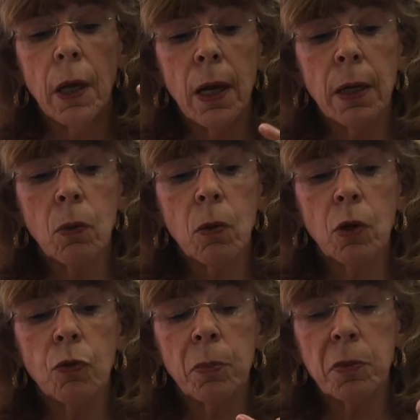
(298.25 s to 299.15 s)

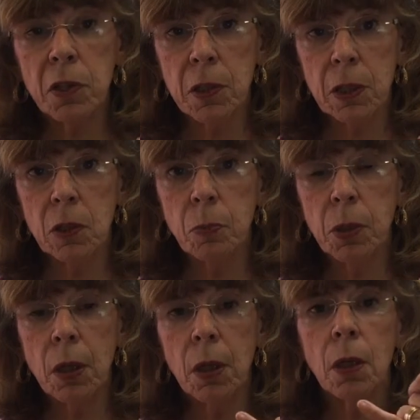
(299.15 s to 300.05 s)
anywhere from
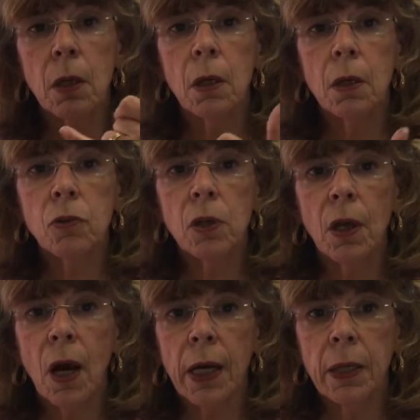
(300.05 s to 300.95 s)
6B to
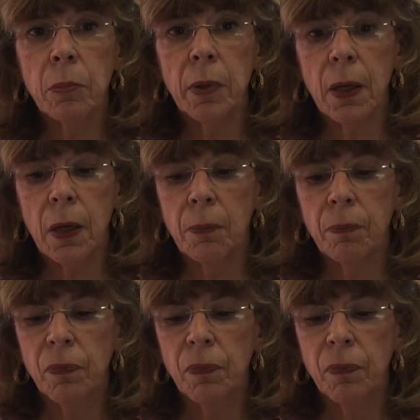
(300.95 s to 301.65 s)
9B.